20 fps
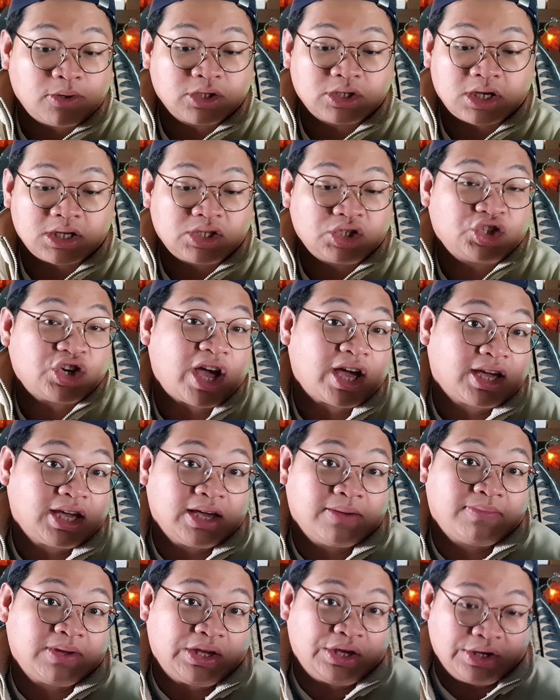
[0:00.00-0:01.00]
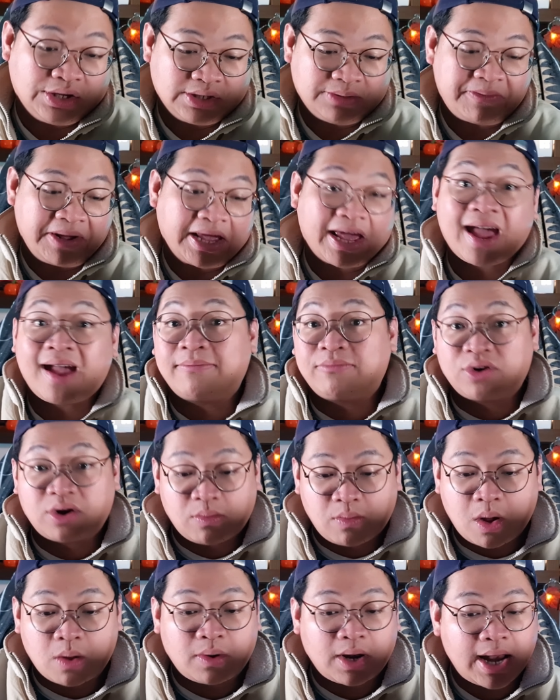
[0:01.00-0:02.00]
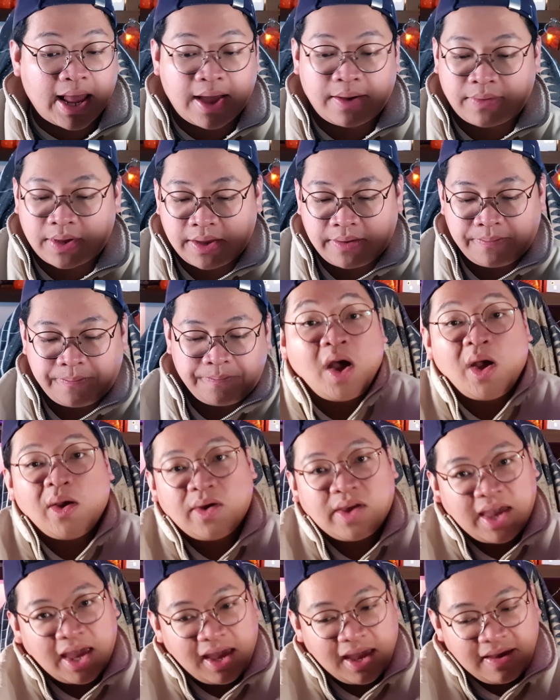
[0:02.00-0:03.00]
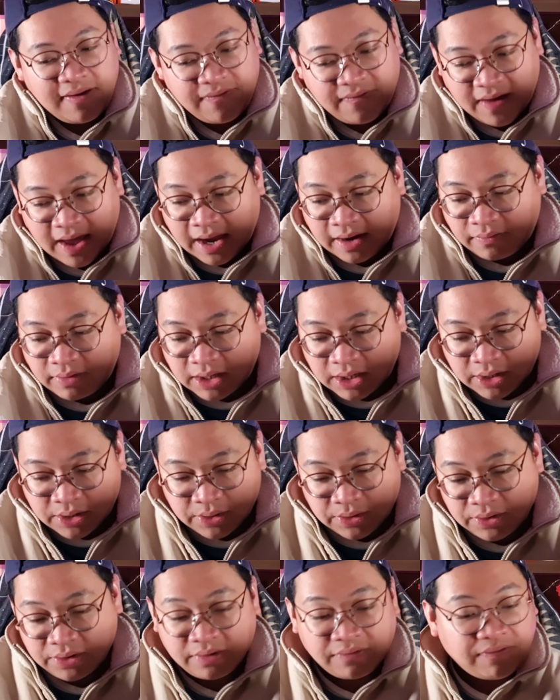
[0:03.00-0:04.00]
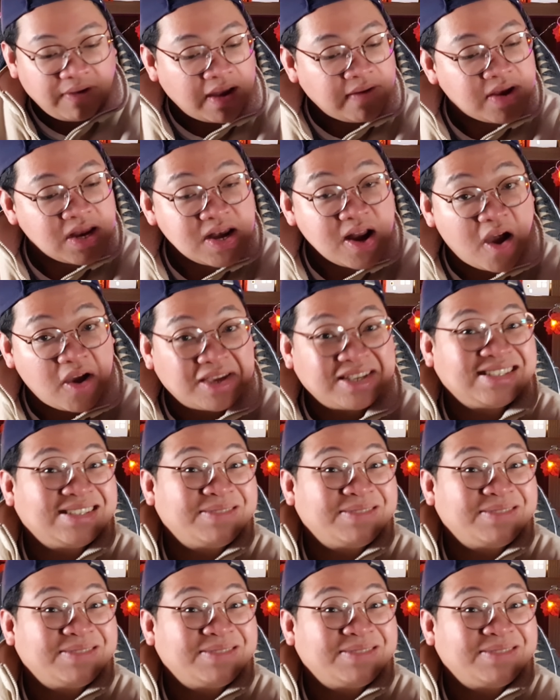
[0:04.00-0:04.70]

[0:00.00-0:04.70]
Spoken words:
dust jacket because my camera won't allow it. Okay, FairyLoot, very nice